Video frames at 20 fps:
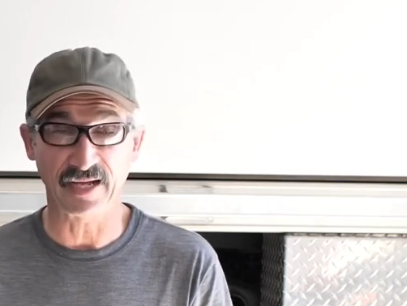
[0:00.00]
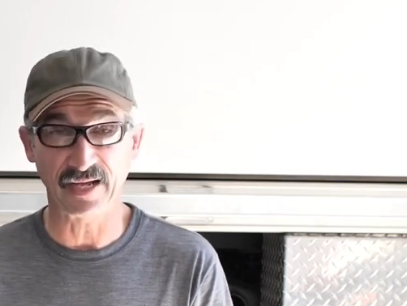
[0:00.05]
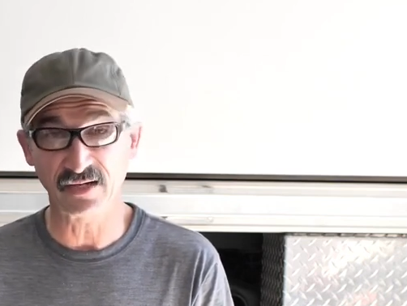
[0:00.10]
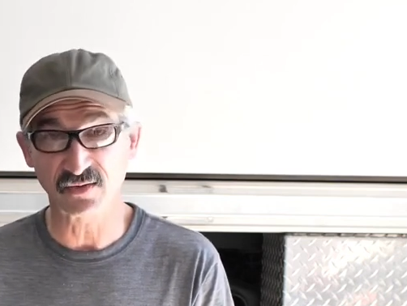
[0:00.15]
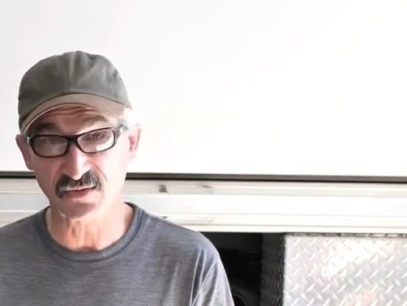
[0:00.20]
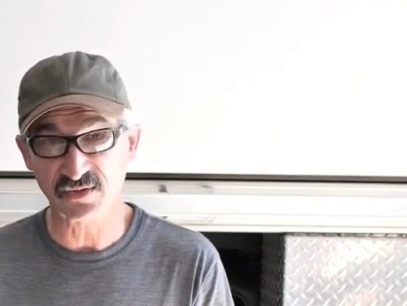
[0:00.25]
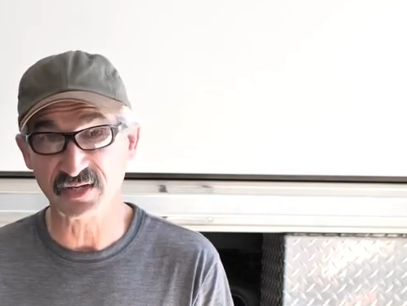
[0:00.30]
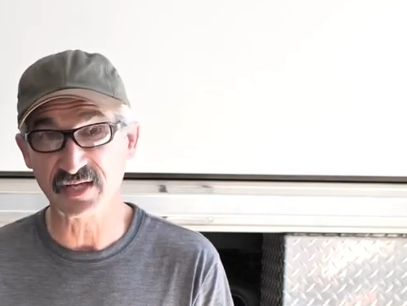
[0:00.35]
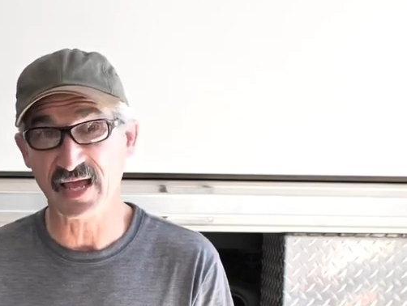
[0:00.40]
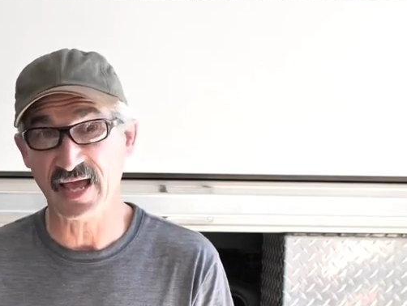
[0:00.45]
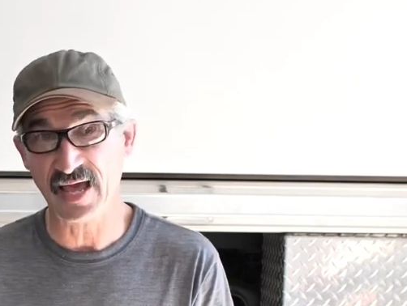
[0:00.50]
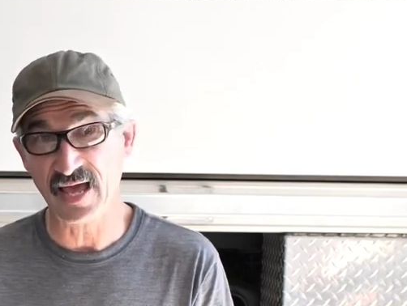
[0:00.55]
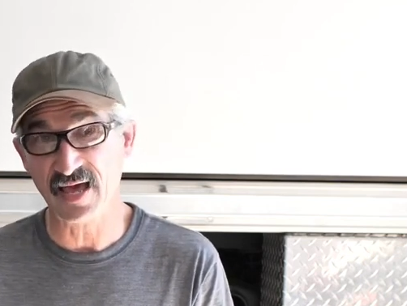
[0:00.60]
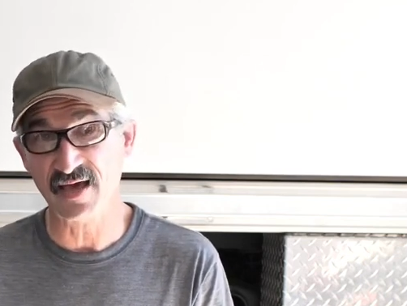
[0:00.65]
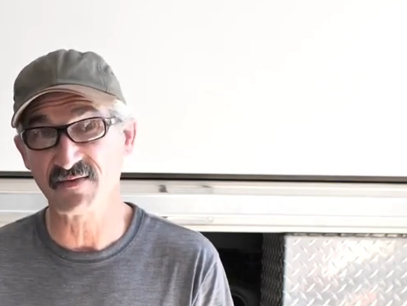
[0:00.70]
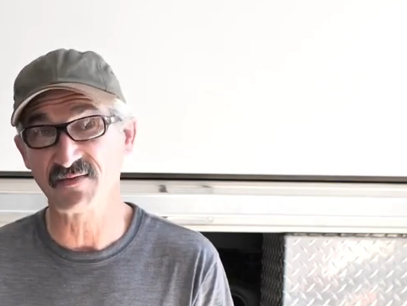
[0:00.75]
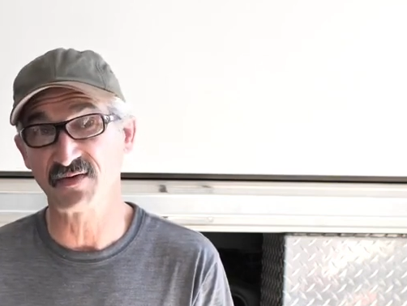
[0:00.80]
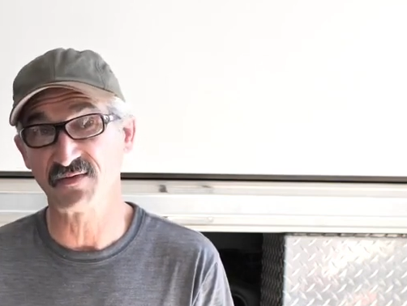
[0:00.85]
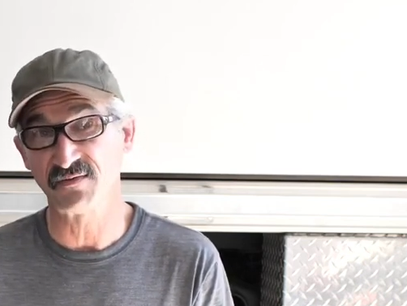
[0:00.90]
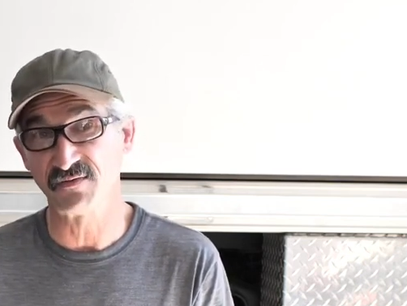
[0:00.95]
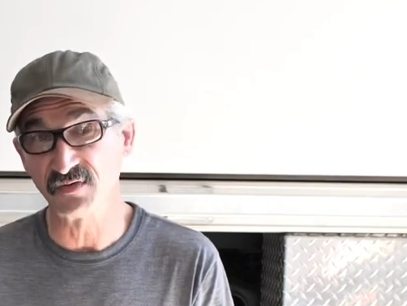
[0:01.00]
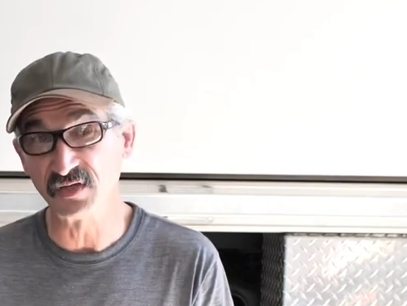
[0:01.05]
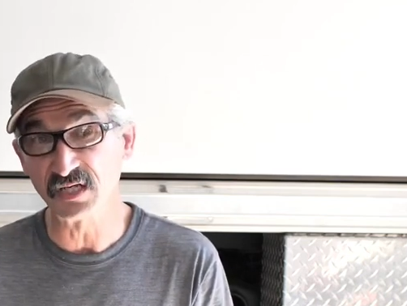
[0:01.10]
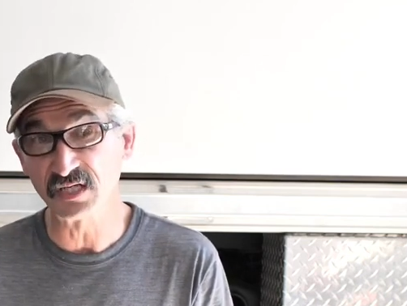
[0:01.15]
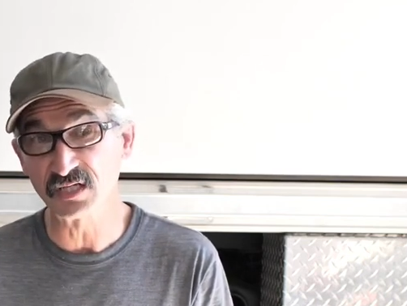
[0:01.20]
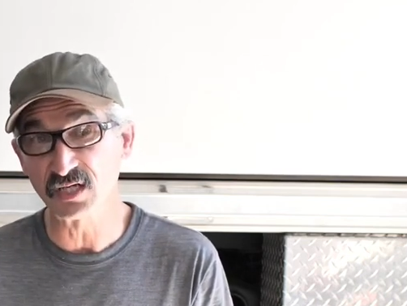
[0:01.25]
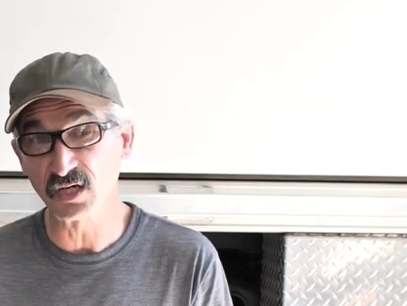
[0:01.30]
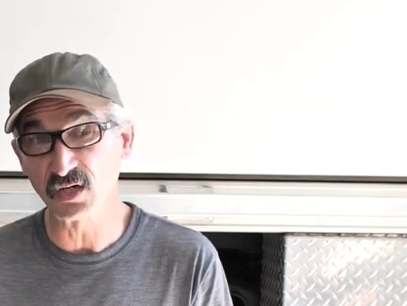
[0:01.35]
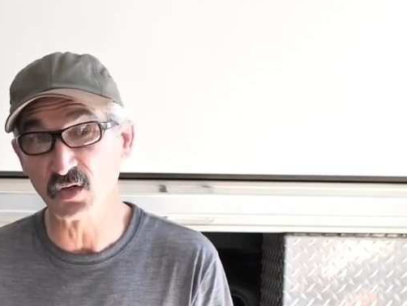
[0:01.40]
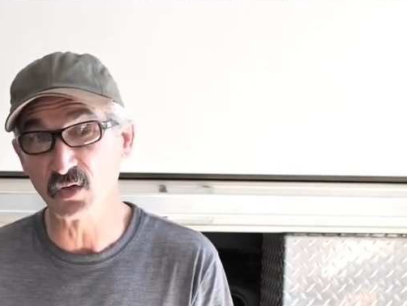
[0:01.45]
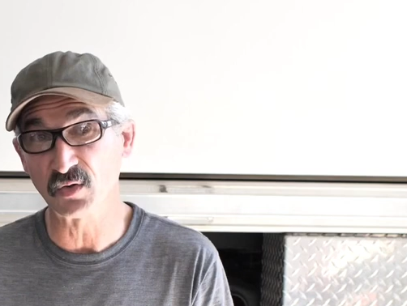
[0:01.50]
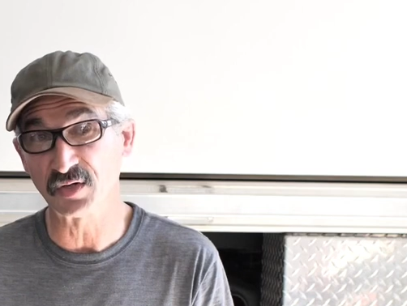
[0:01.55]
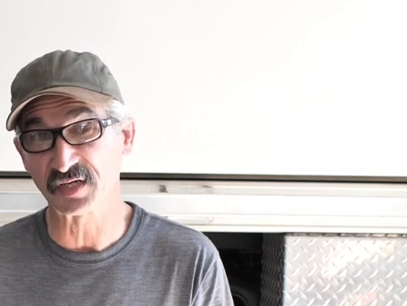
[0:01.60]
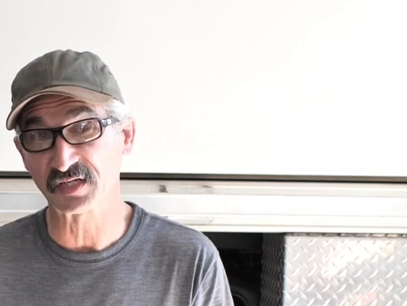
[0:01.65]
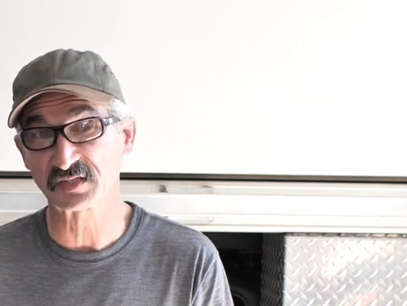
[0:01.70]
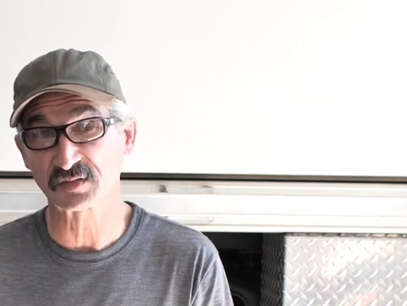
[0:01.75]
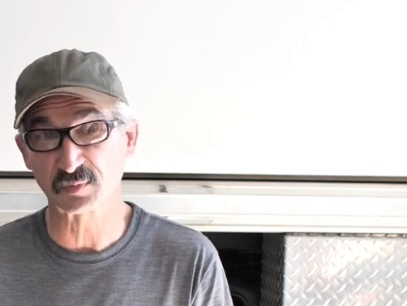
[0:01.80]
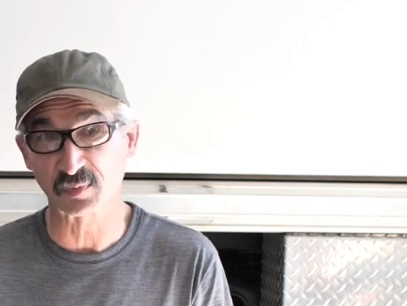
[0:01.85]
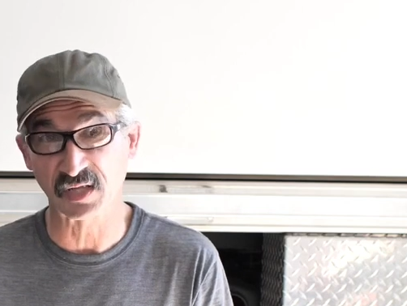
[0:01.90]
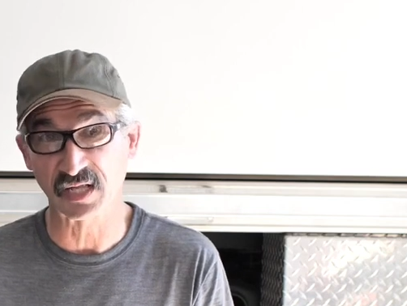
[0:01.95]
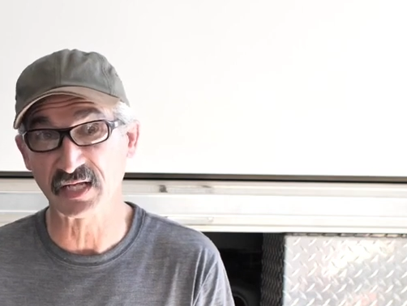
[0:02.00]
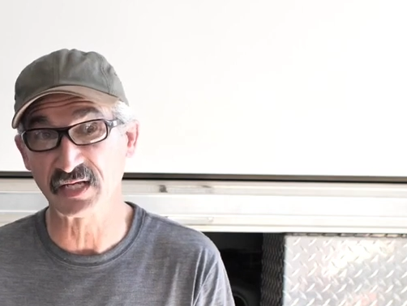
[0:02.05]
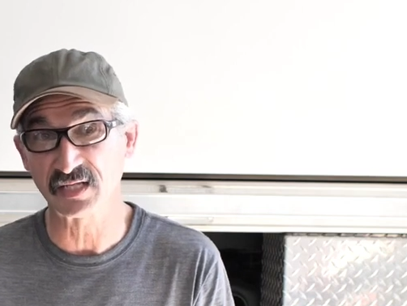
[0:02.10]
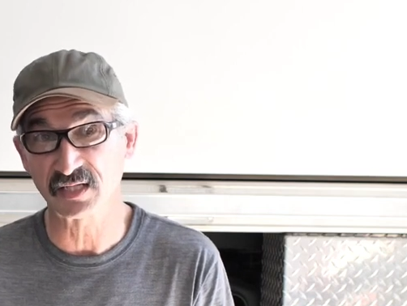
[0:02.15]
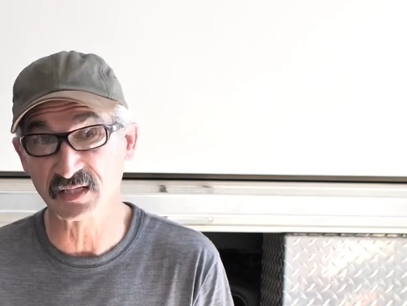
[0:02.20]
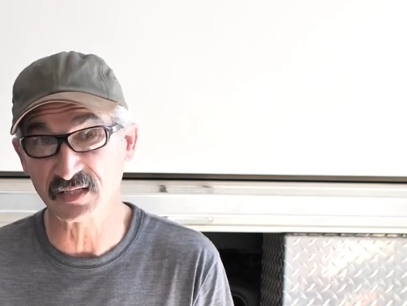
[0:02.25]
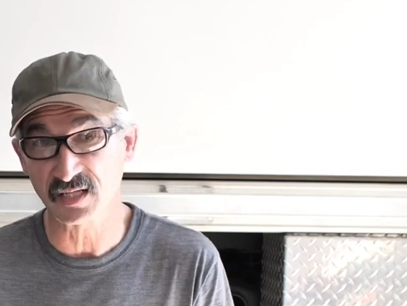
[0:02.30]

I already have a video explaining